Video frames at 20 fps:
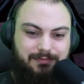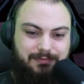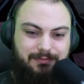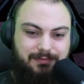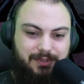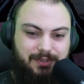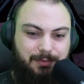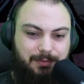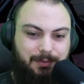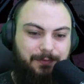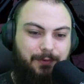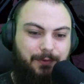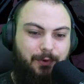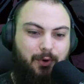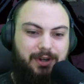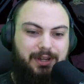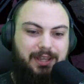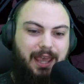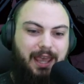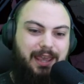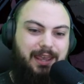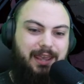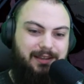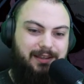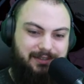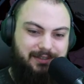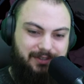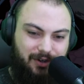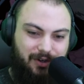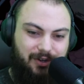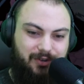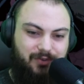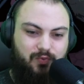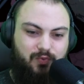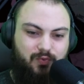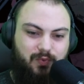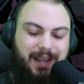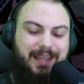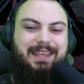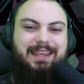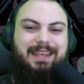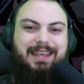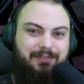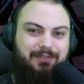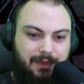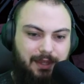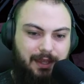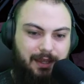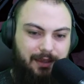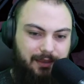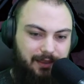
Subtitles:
before chaos started wrecking everything.